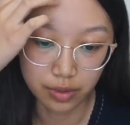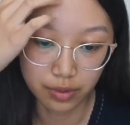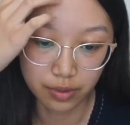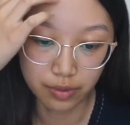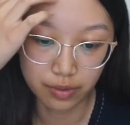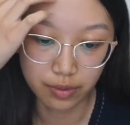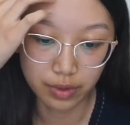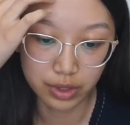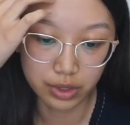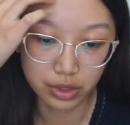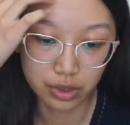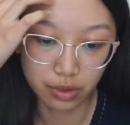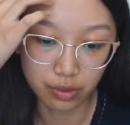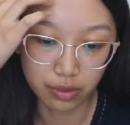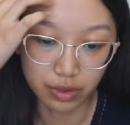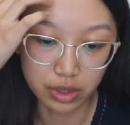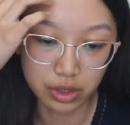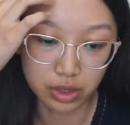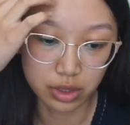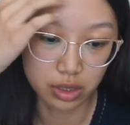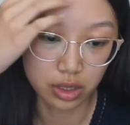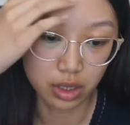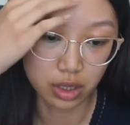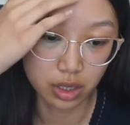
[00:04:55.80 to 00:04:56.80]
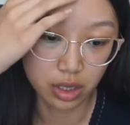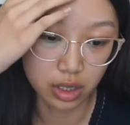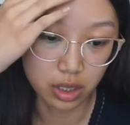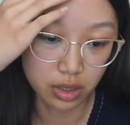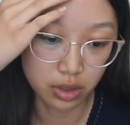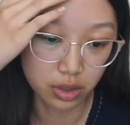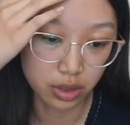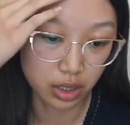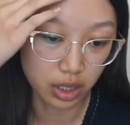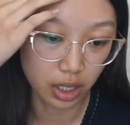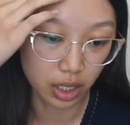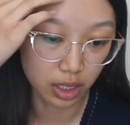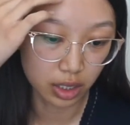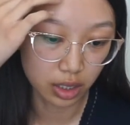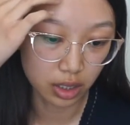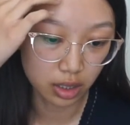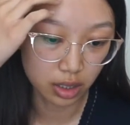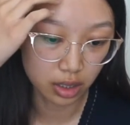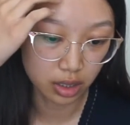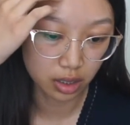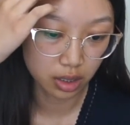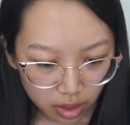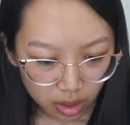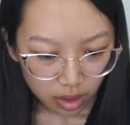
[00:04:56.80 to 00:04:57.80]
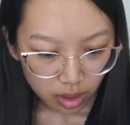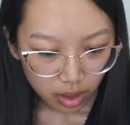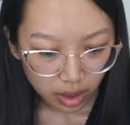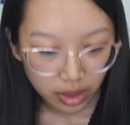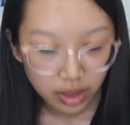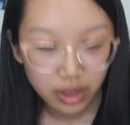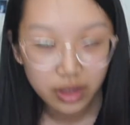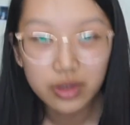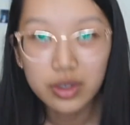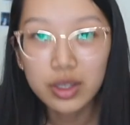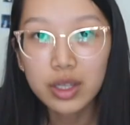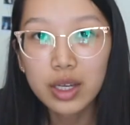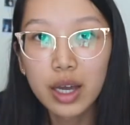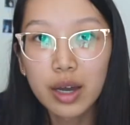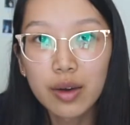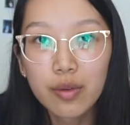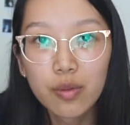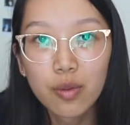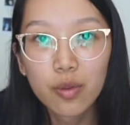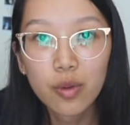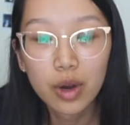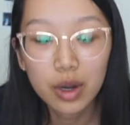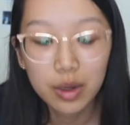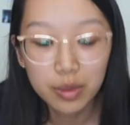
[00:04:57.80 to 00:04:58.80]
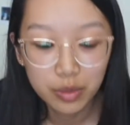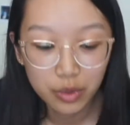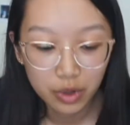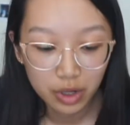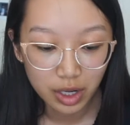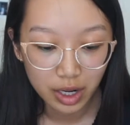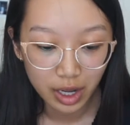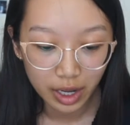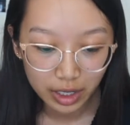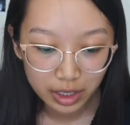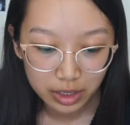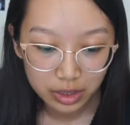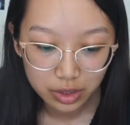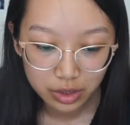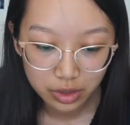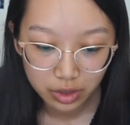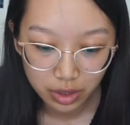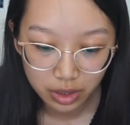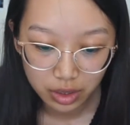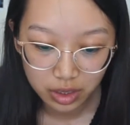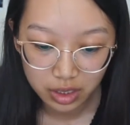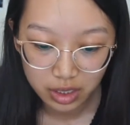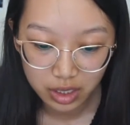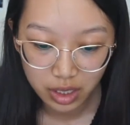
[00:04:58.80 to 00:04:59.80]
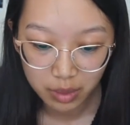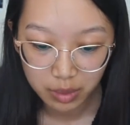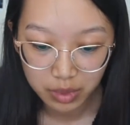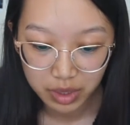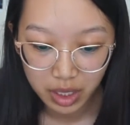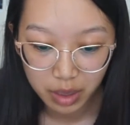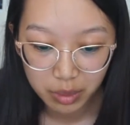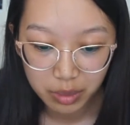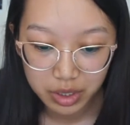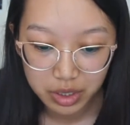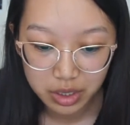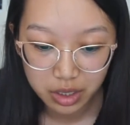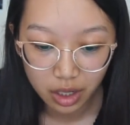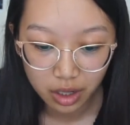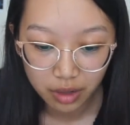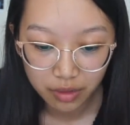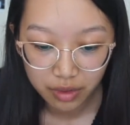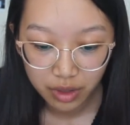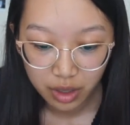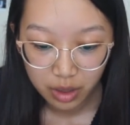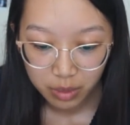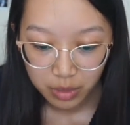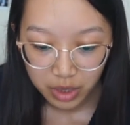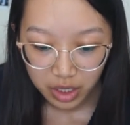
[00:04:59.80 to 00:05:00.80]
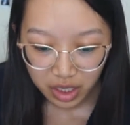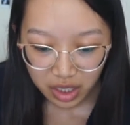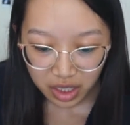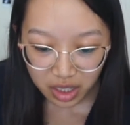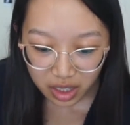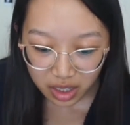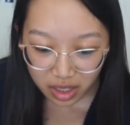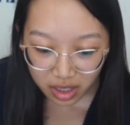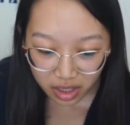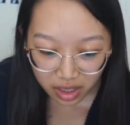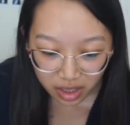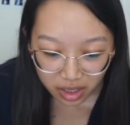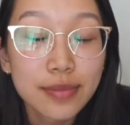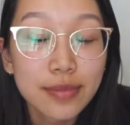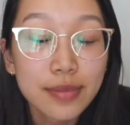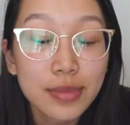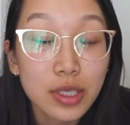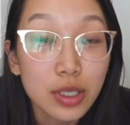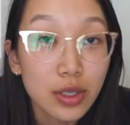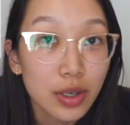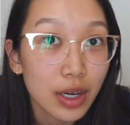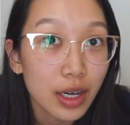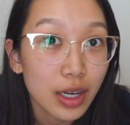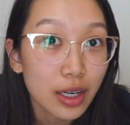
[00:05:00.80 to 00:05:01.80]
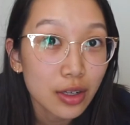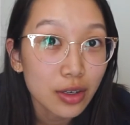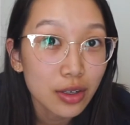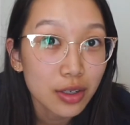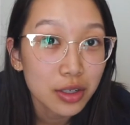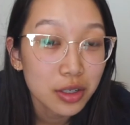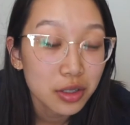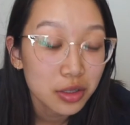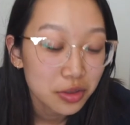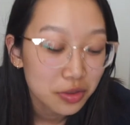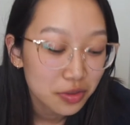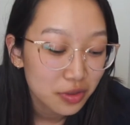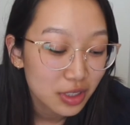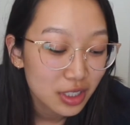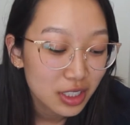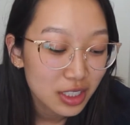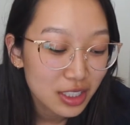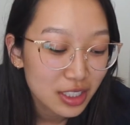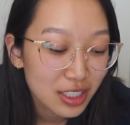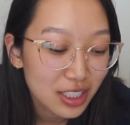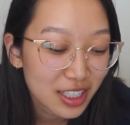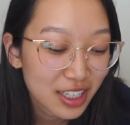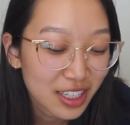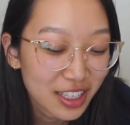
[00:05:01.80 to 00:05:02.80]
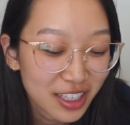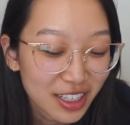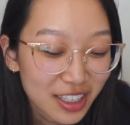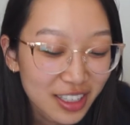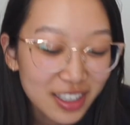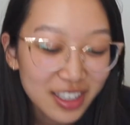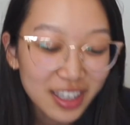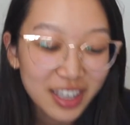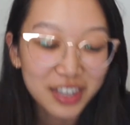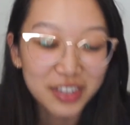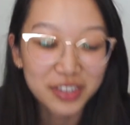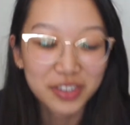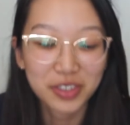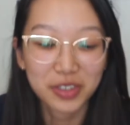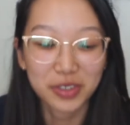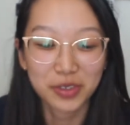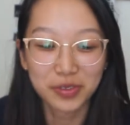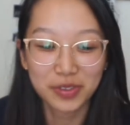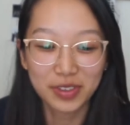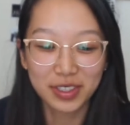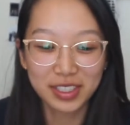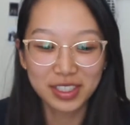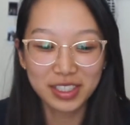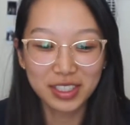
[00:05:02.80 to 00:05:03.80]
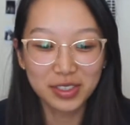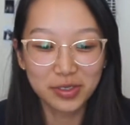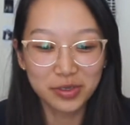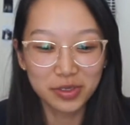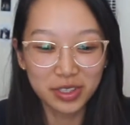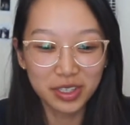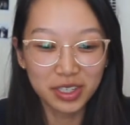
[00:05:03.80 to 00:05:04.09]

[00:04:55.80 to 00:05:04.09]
facial features are yin or yang. I literally have one more extra. Does that mean I'm a soft gamine? So I don't know if this I don't know if this is really